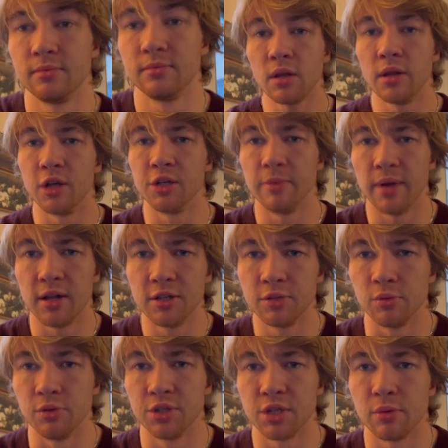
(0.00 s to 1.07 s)
Now to balance,
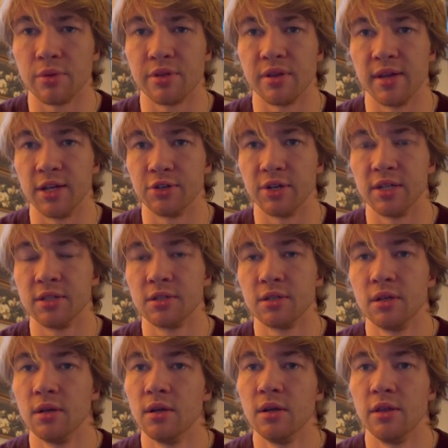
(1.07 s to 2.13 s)
we'll start with the nitrates.
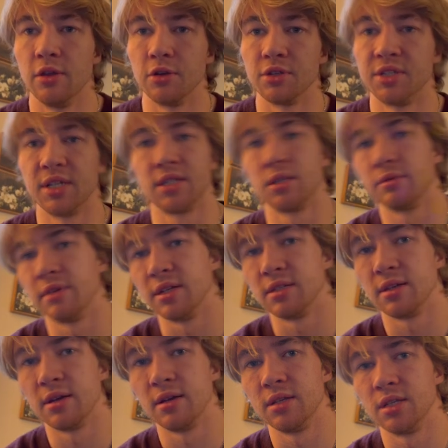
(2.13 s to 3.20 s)
There's 6 on the right
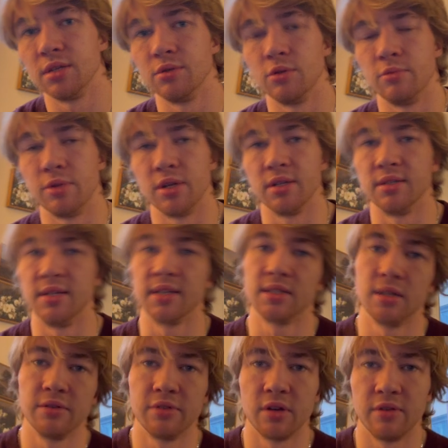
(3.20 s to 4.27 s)
side, so we'll put a 6
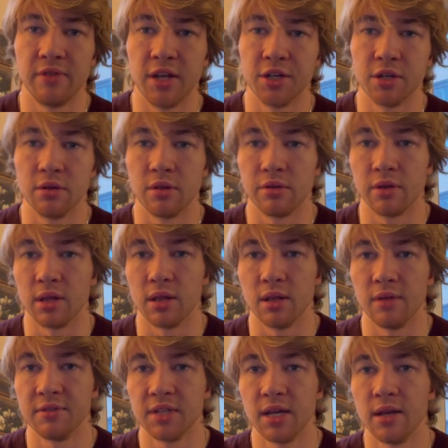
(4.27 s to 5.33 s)
in front of H and a 3 on the
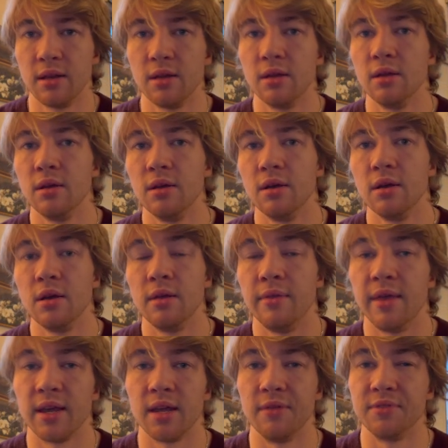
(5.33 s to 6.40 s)
left side.
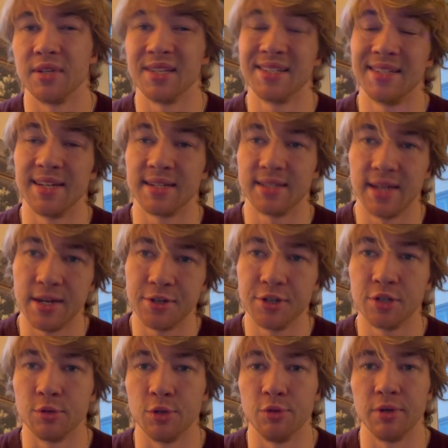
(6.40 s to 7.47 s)
That gives us 6
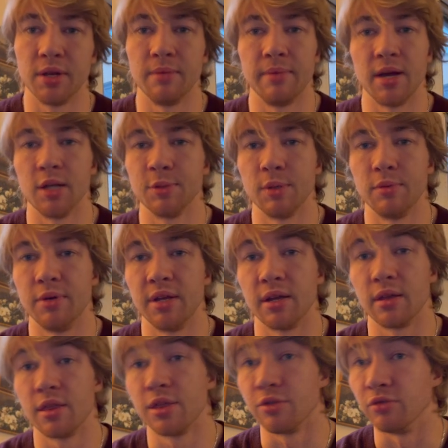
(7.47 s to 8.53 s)
H's, which we can balance by
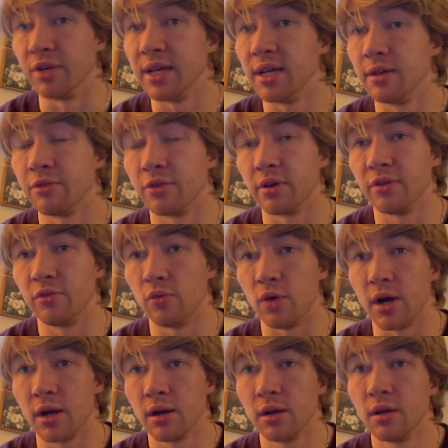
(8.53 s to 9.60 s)
putting a 3 in front of
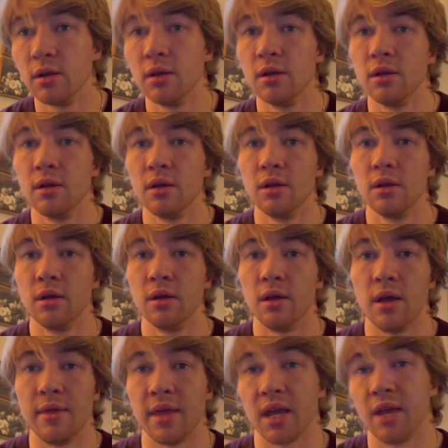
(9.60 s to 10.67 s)
water.
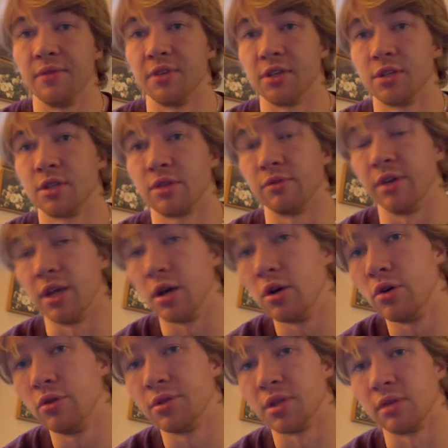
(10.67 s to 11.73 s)
And that gives us 3
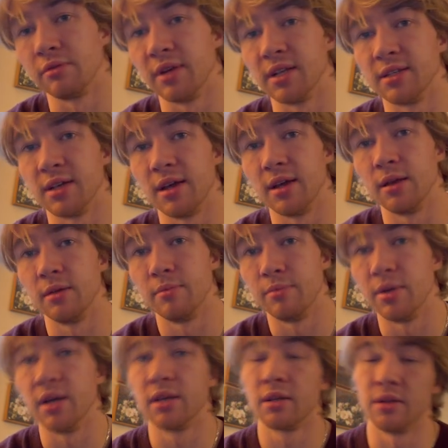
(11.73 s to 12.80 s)
O's on the right side,
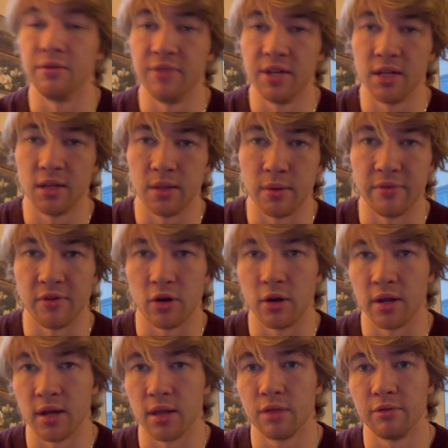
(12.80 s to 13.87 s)
but conveniently we've
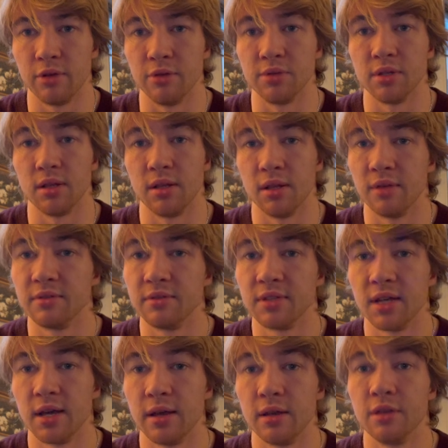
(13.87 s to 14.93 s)
already got 3 O's on the left
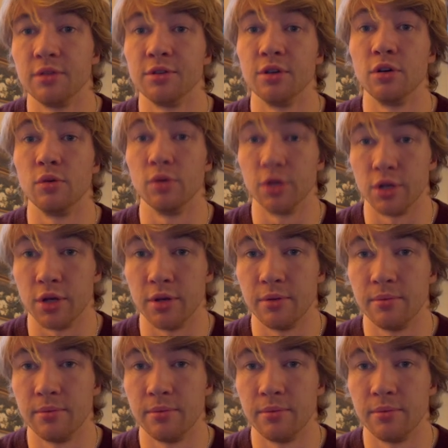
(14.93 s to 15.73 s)
side, so we're good.